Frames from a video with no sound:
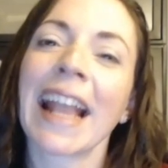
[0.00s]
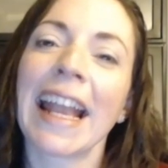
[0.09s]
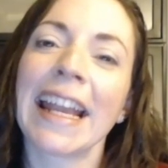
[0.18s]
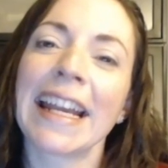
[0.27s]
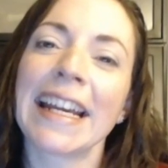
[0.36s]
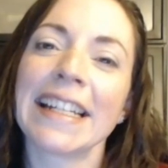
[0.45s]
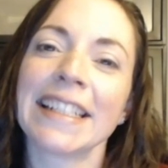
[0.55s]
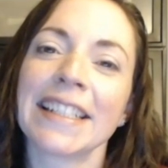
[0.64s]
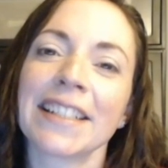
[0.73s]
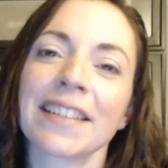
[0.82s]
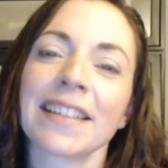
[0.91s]

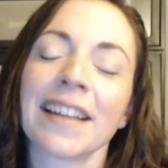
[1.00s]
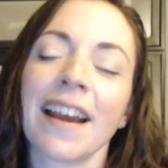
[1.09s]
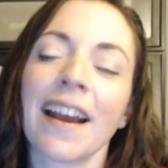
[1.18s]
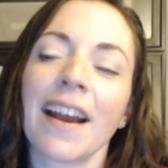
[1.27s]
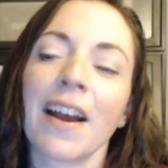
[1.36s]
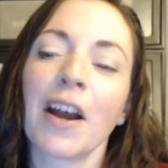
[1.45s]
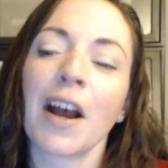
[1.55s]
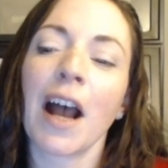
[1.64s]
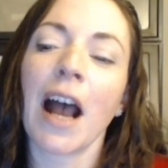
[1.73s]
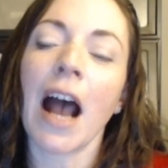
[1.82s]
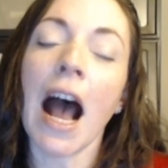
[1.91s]
And
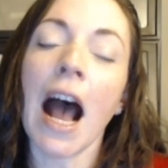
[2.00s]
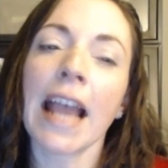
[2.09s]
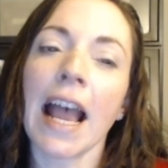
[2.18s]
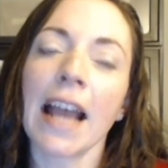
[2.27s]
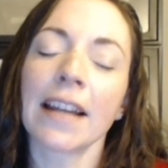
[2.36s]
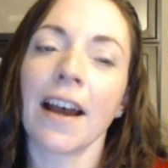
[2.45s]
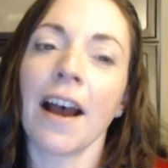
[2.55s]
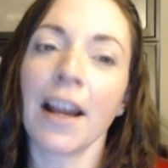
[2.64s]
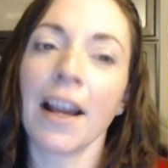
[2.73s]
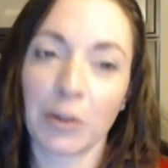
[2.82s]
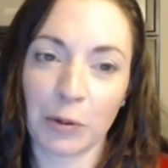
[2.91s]
I had a
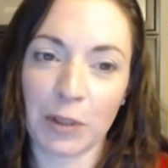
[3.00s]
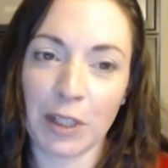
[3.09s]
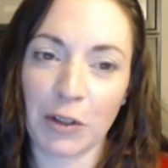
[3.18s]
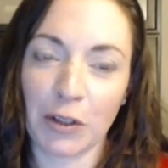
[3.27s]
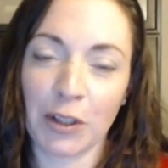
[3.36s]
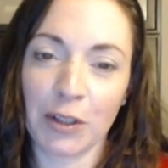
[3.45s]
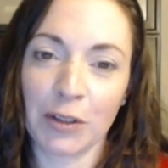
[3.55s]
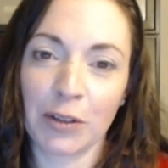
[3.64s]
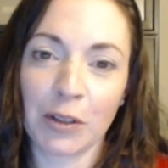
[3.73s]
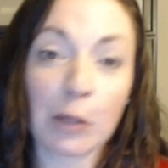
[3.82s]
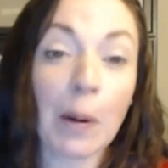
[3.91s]
high school teacher
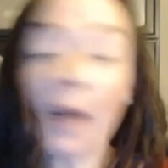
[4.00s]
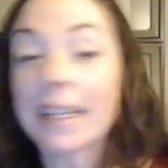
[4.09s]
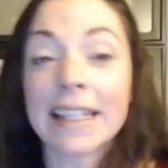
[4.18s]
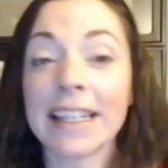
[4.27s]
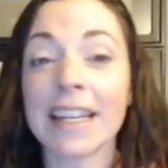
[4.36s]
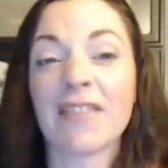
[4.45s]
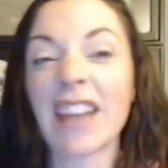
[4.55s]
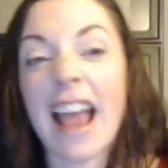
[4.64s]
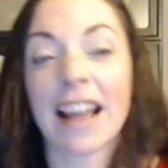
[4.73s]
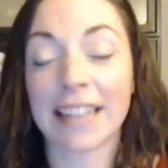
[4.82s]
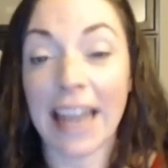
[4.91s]
who I didn't even
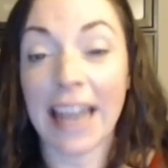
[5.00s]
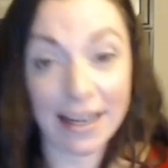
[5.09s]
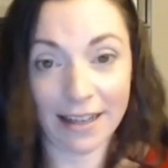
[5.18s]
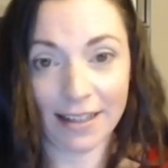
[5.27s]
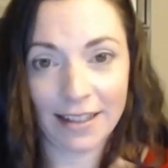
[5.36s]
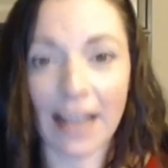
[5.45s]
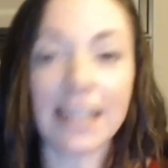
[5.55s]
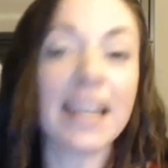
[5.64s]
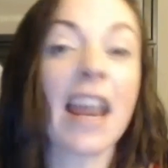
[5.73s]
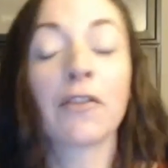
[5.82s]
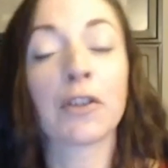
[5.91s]
take. I'd
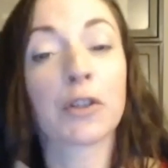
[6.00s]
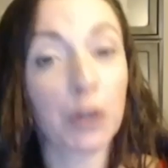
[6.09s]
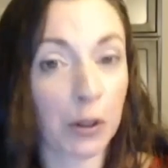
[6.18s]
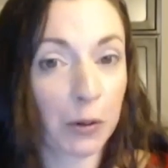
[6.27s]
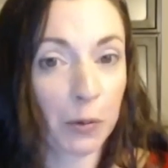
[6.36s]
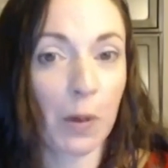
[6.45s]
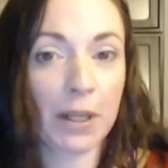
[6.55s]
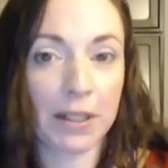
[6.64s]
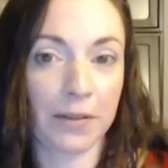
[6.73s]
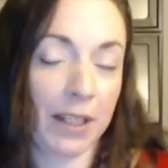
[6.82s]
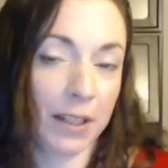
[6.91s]
never took one of his